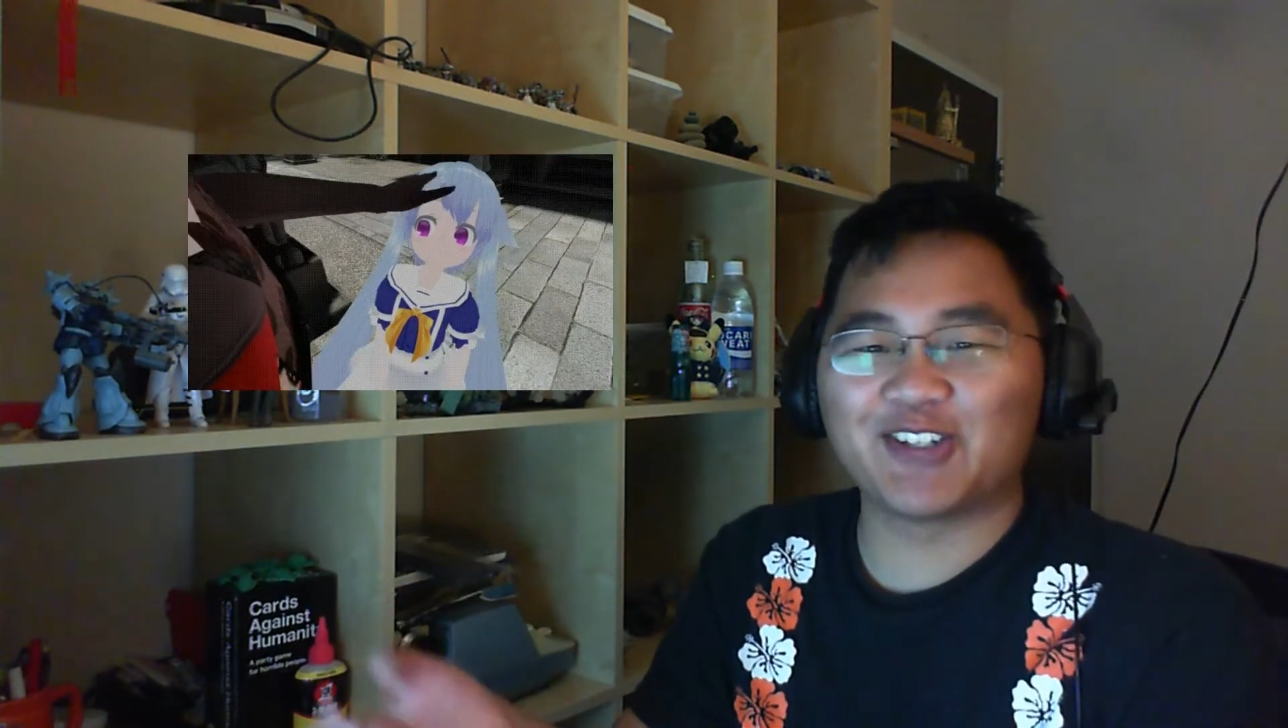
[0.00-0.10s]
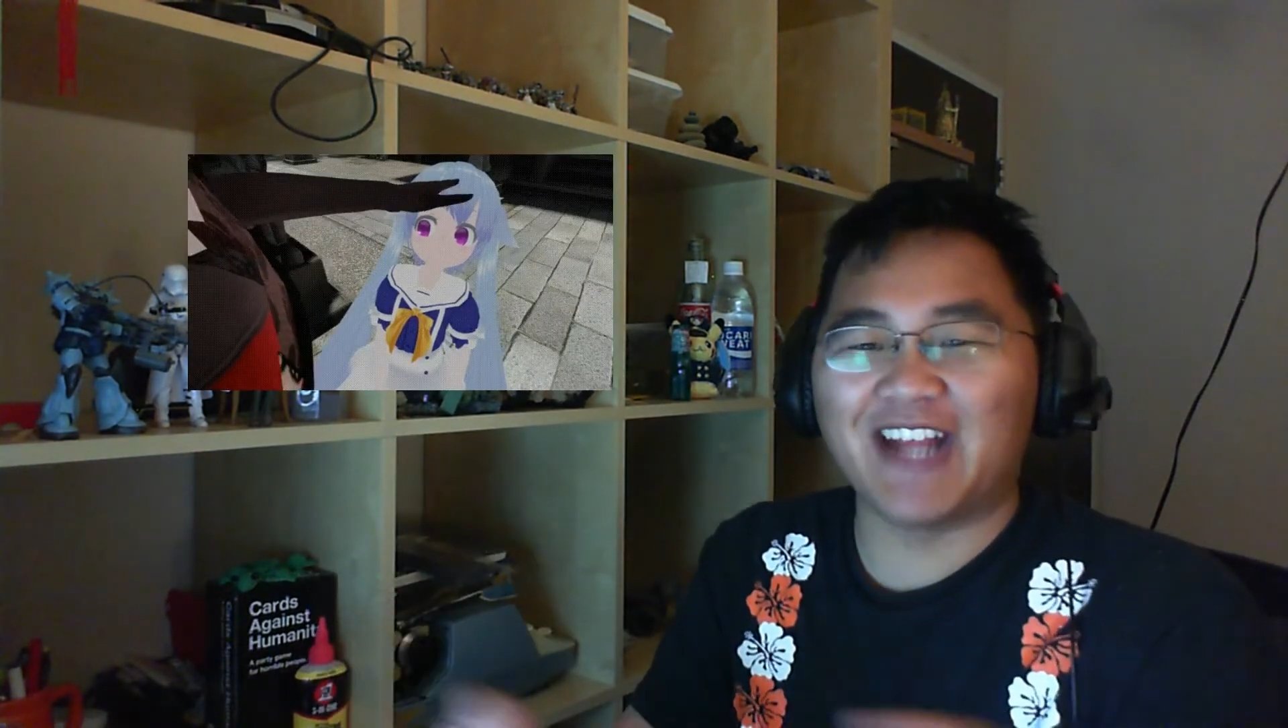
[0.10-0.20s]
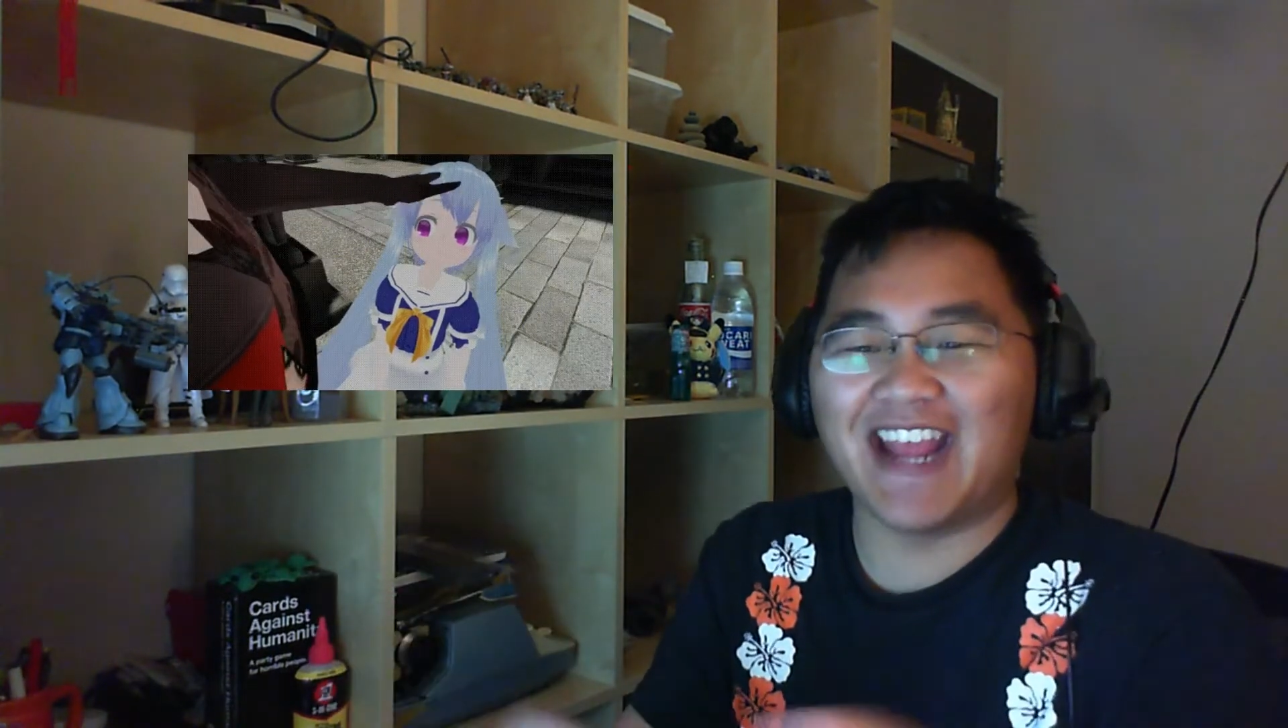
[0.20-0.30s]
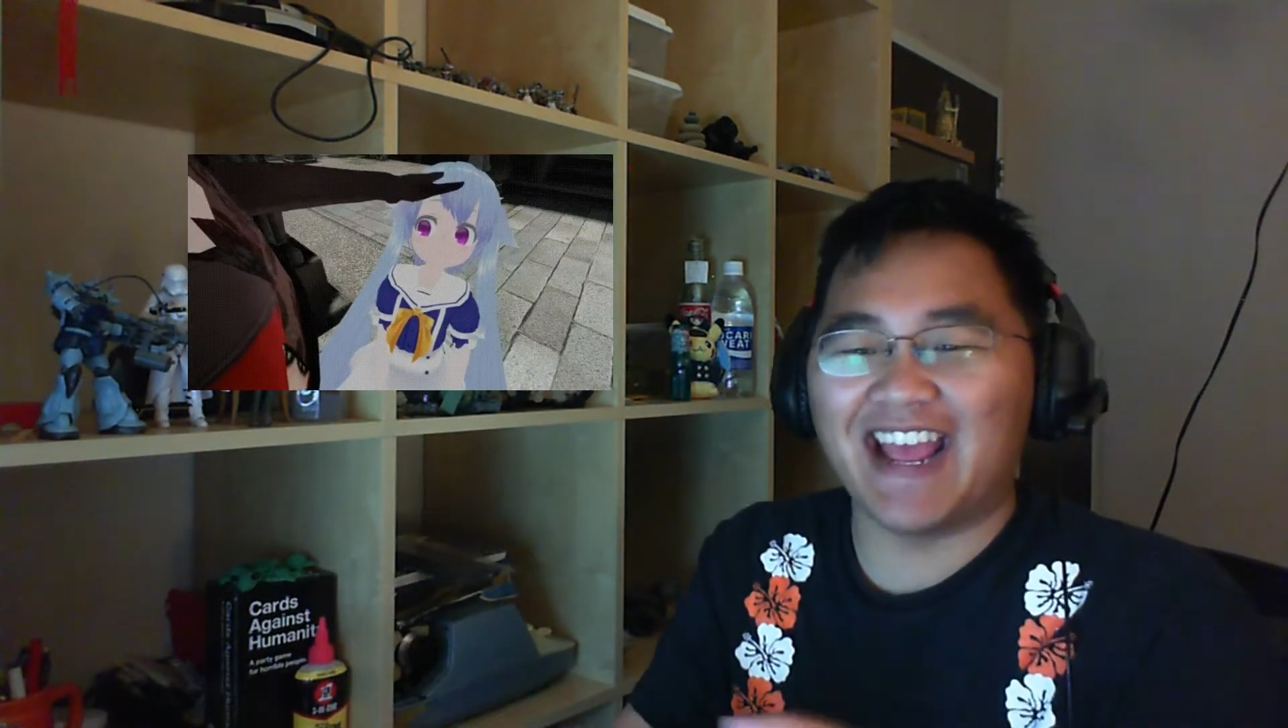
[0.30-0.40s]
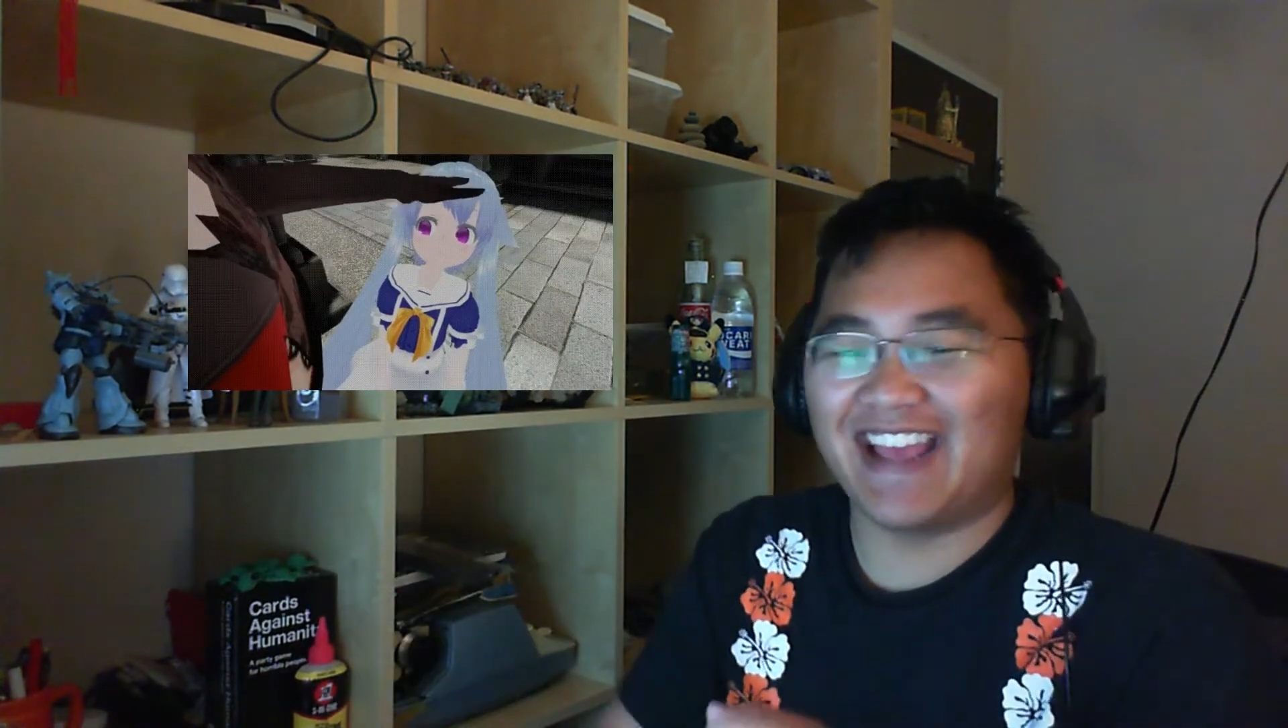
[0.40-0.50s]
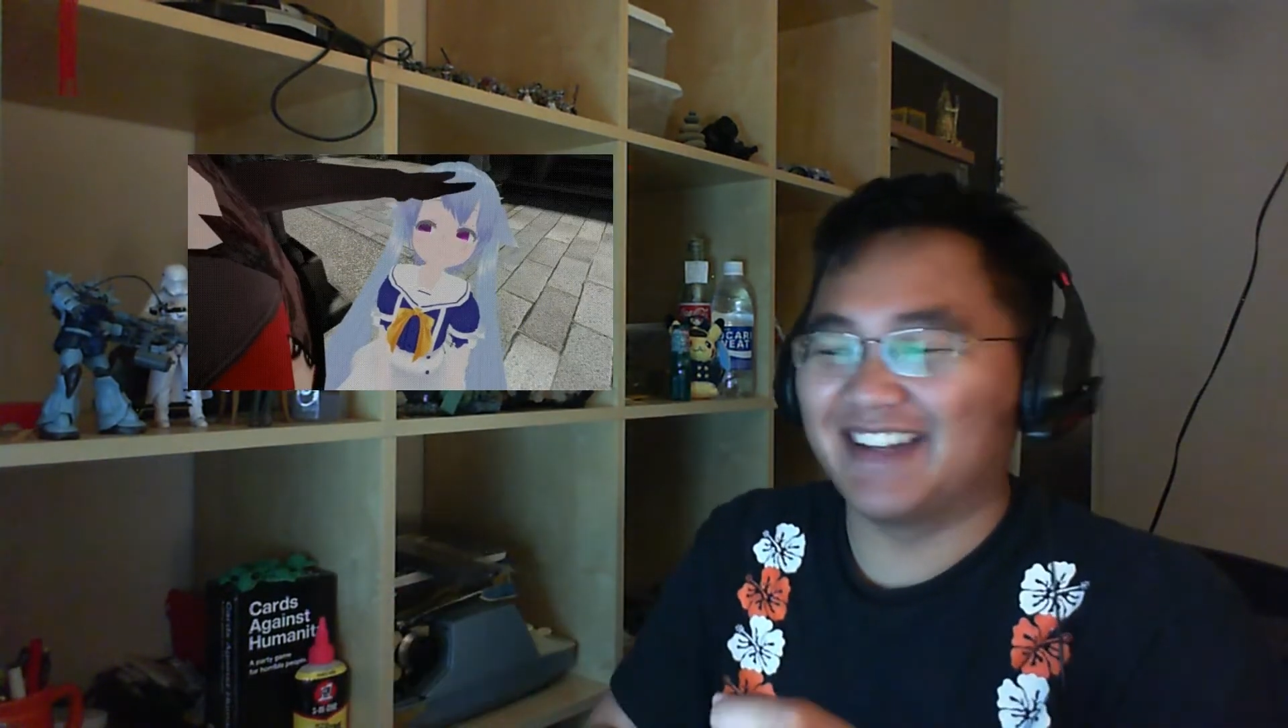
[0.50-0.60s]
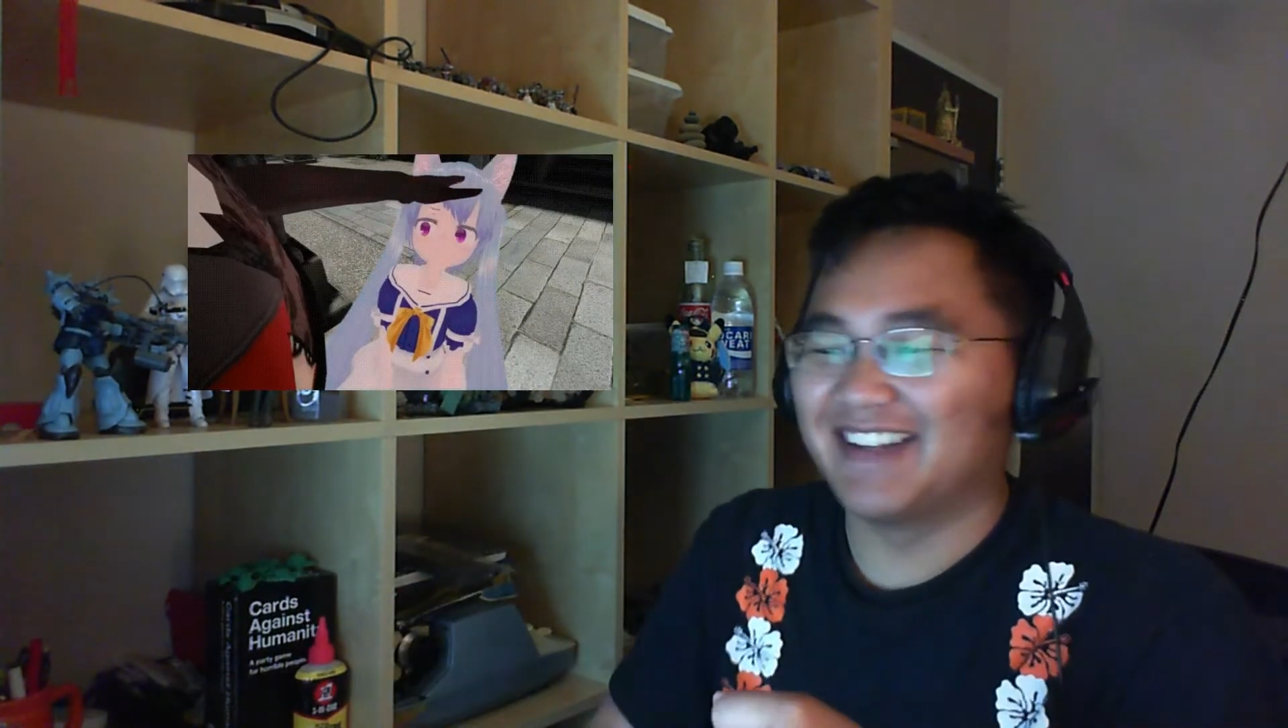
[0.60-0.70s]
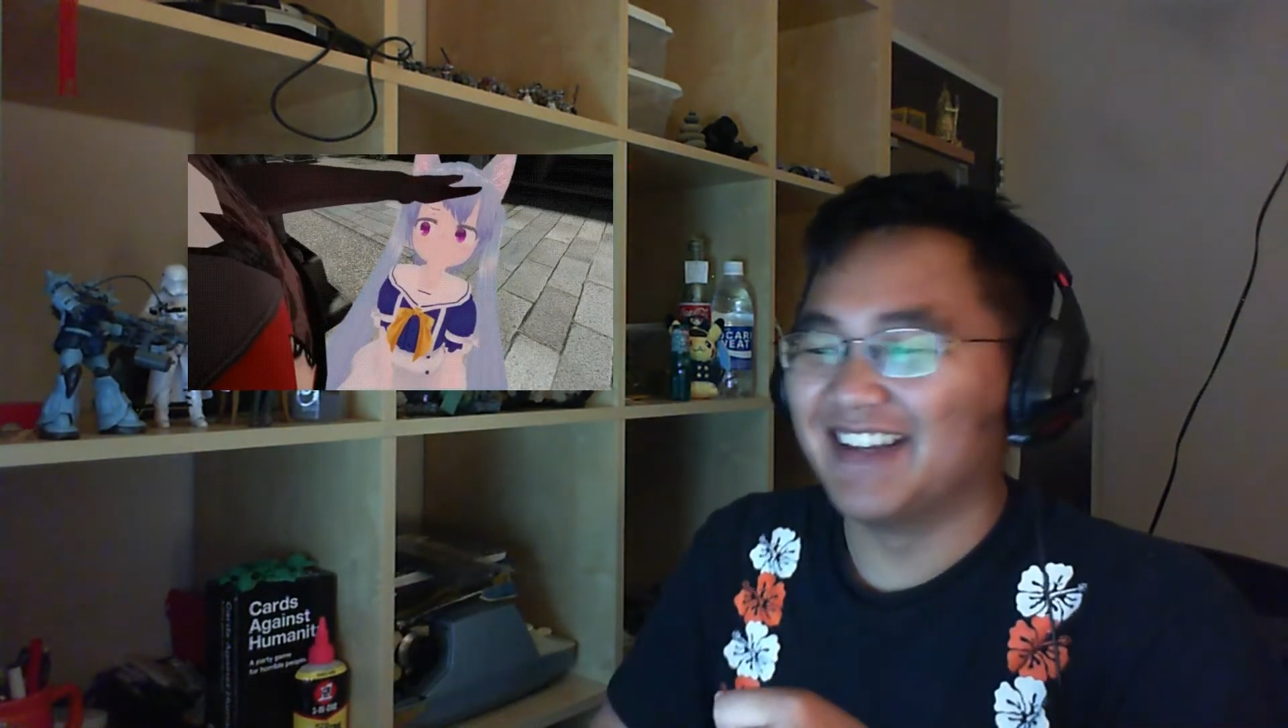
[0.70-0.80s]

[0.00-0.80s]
chat